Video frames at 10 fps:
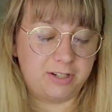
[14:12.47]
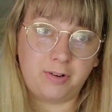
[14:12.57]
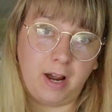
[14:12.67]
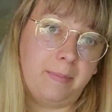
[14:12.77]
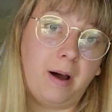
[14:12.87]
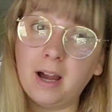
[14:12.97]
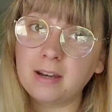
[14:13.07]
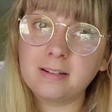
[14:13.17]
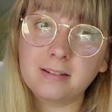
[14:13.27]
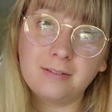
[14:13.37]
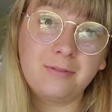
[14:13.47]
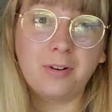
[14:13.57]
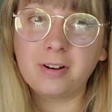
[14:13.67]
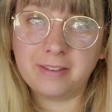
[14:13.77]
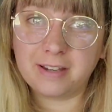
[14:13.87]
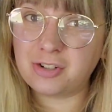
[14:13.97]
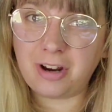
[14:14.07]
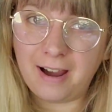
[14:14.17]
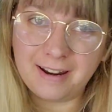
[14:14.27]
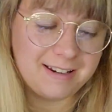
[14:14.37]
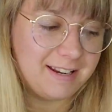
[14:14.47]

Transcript: a tripod for the shot.